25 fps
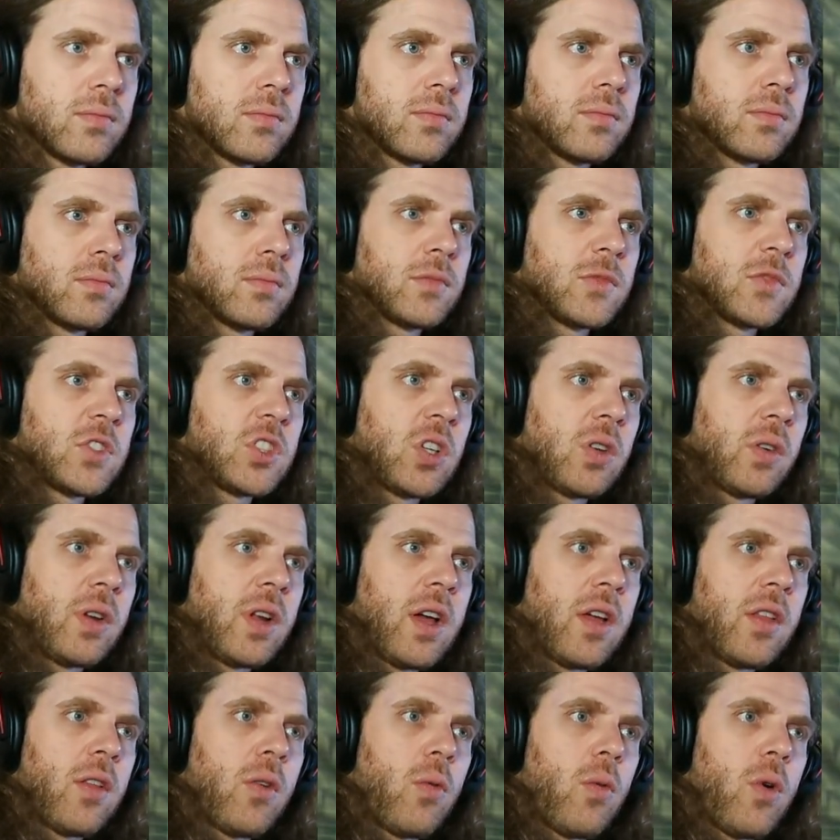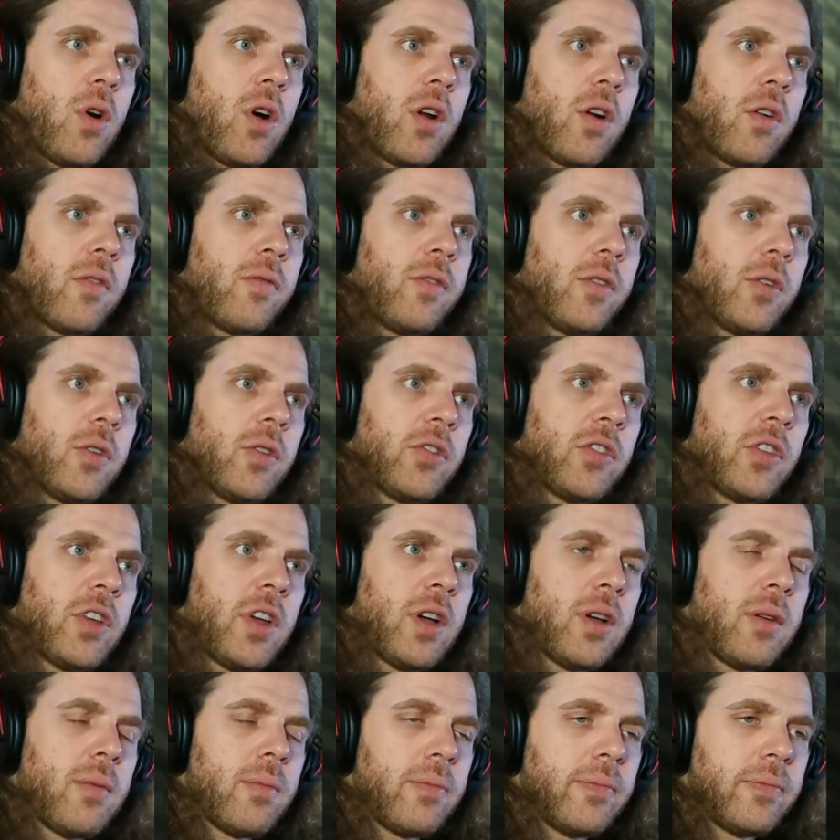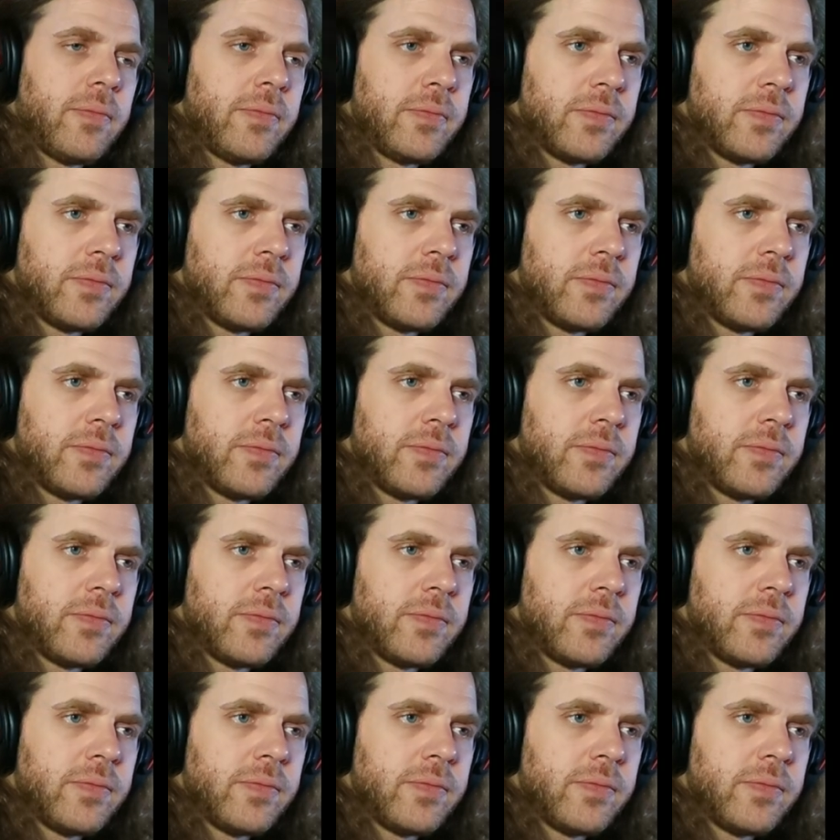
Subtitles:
And so now the water fills up,